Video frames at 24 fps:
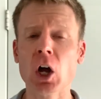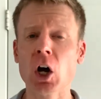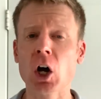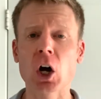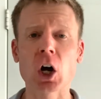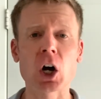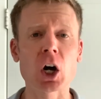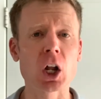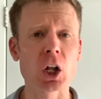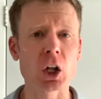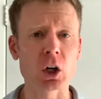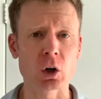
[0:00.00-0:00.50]

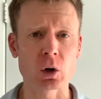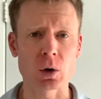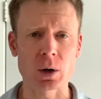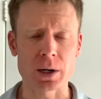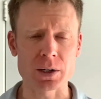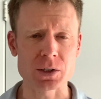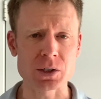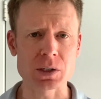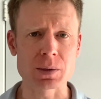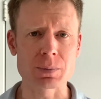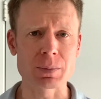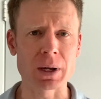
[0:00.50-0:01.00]
all
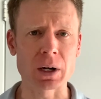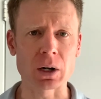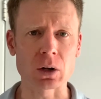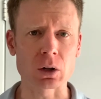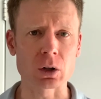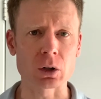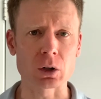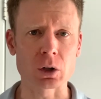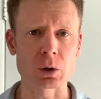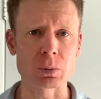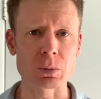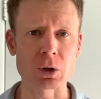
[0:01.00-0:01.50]
across the
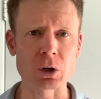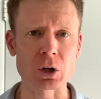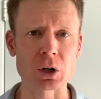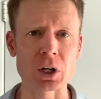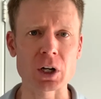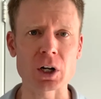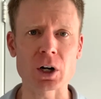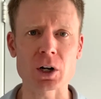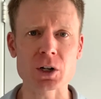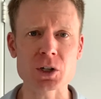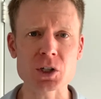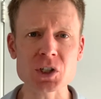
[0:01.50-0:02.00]
medical
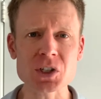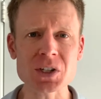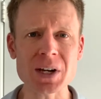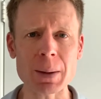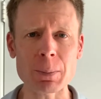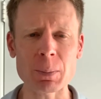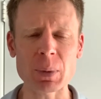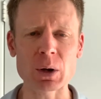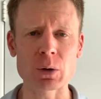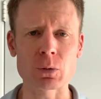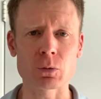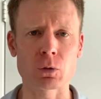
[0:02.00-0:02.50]
community are
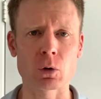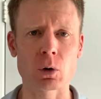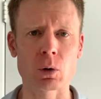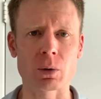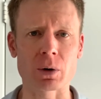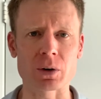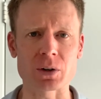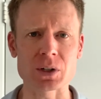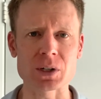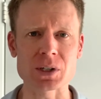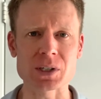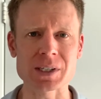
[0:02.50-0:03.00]
stepping
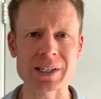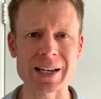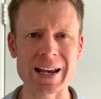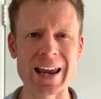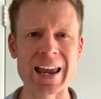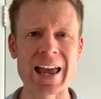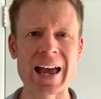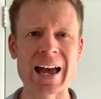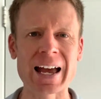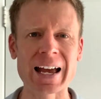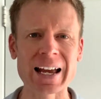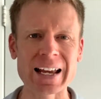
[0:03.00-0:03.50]
forward to
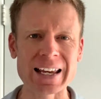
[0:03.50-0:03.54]
say,